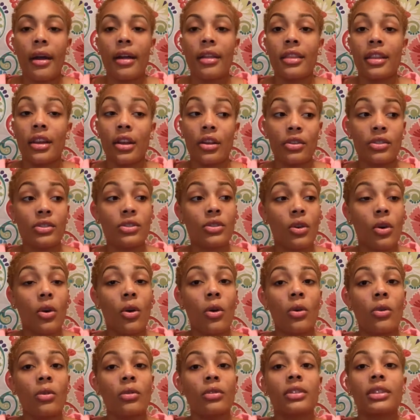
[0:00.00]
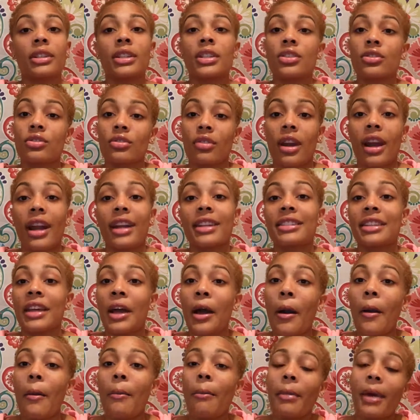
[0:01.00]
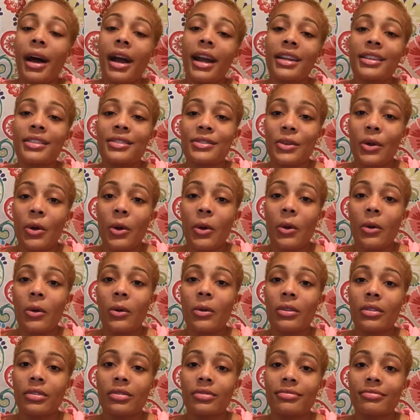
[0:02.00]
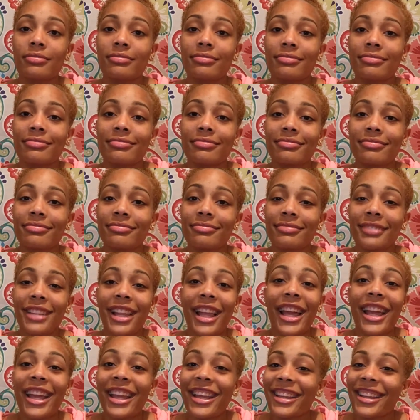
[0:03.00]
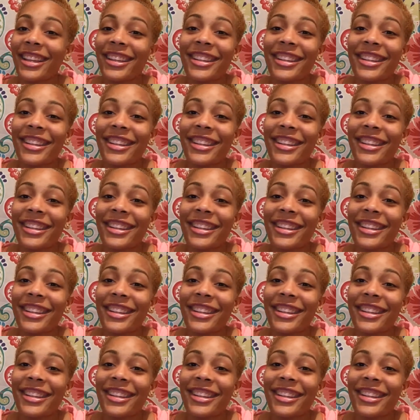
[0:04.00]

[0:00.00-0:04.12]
Their soul is trying to help my soul. I